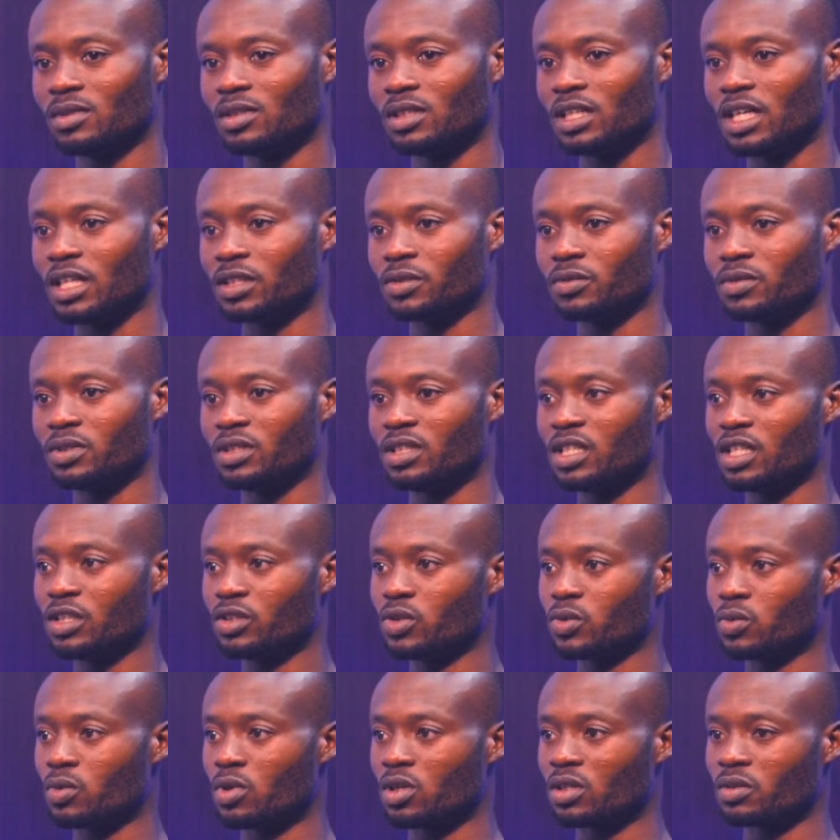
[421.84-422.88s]
that we yet
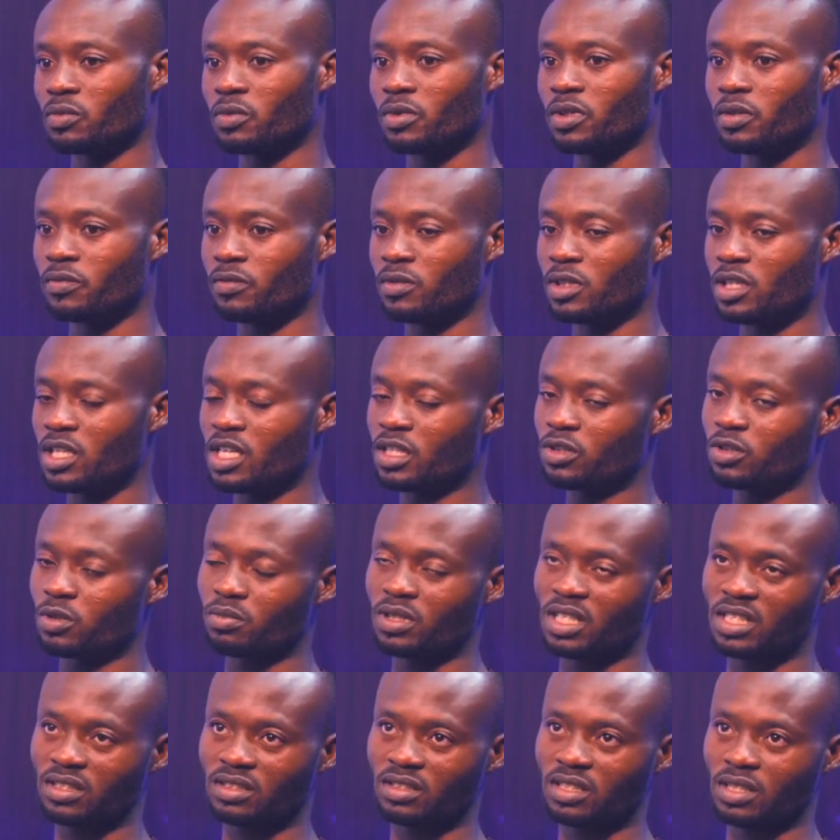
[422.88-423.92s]
to work. We've yet to
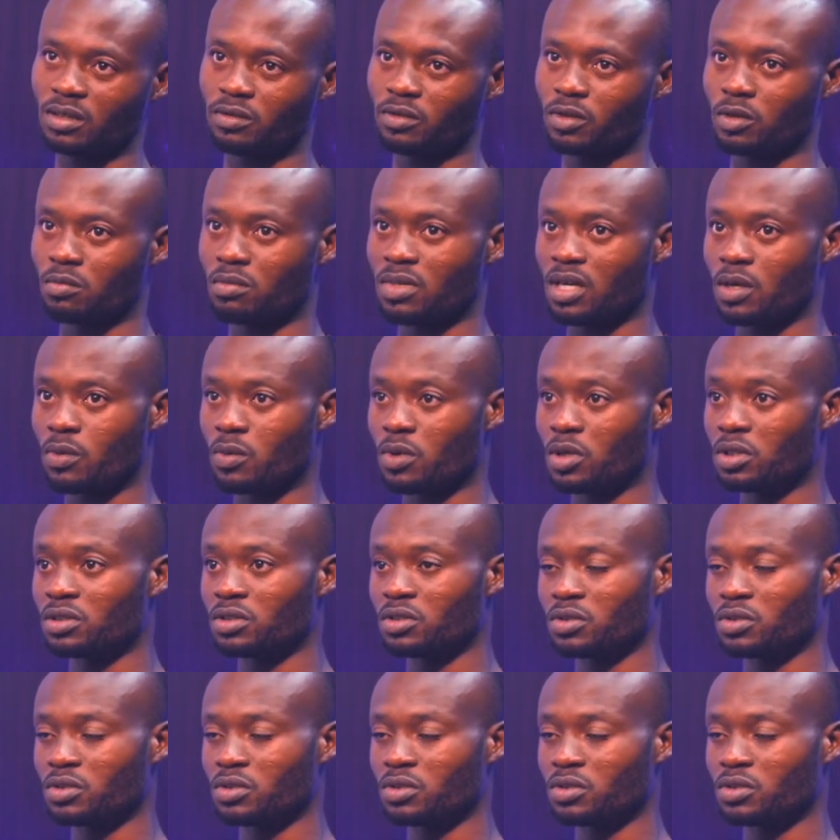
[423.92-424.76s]
plaster number 1,